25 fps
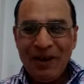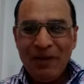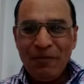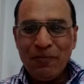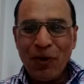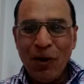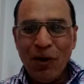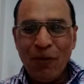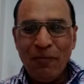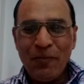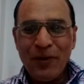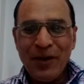
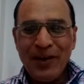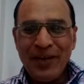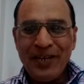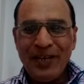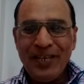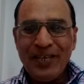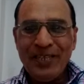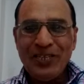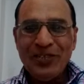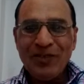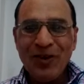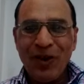
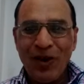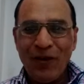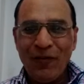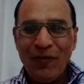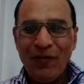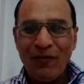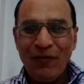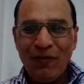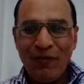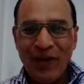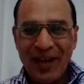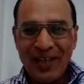properties of
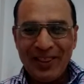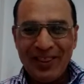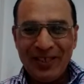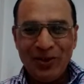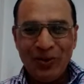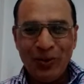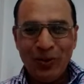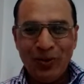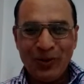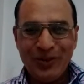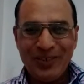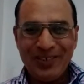Vata
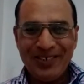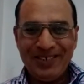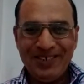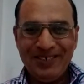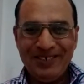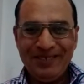Dosha.